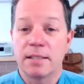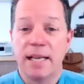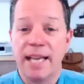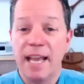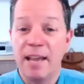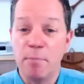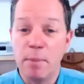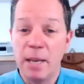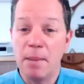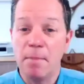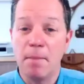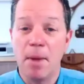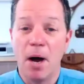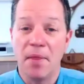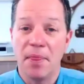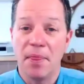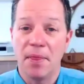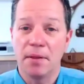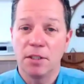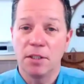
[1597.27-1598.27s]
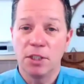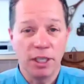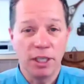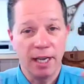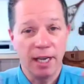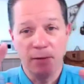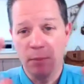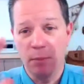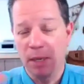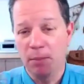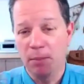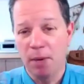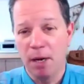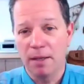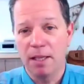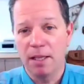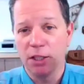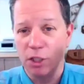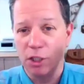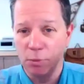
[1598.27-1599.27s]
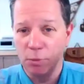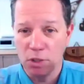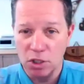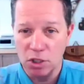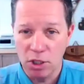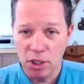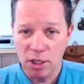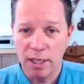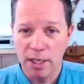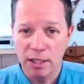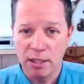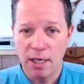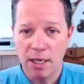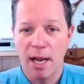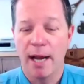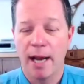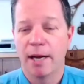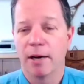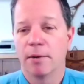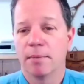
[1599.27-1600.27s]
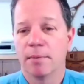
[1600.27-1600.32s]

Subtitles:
gave me a month. She gave me a month that she was looking to hire.